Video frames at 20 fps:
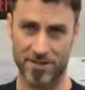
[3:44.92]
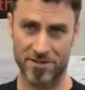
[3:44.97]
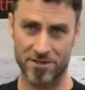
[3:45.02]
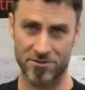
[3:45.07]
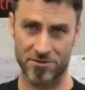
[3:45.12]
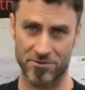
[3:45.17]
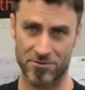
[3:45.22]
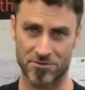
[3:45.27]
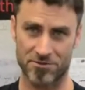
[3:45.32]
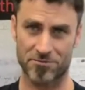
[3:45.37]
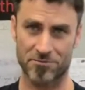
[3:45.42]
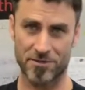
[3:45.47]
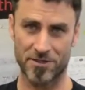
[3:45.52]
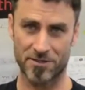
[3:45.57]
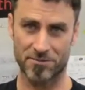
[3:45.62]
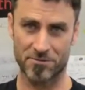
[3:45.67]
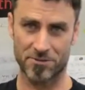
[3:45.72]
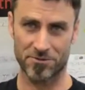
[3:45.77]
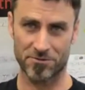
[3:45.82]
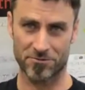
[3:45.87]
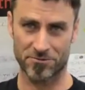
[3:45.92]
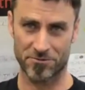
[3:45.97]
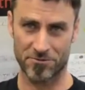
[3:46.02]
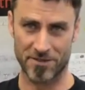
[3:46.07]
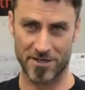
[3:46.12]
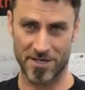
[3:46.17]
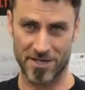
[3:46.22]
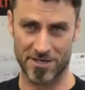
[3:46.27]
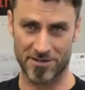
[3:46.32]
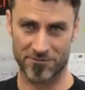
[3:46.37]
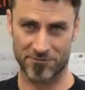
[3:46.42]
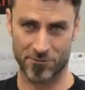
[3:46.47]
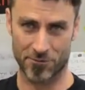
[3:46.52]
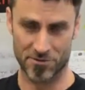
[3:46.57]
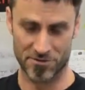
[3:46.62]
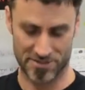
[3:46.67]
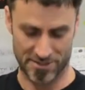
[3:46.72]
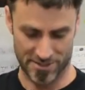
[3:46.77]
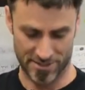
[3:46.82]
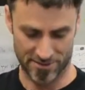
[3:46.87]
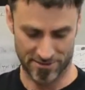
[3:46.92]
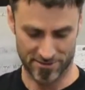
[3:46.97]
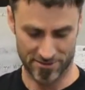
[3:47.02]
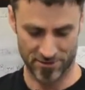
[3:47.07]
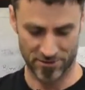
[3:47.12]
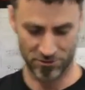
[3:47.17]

use, 3003H14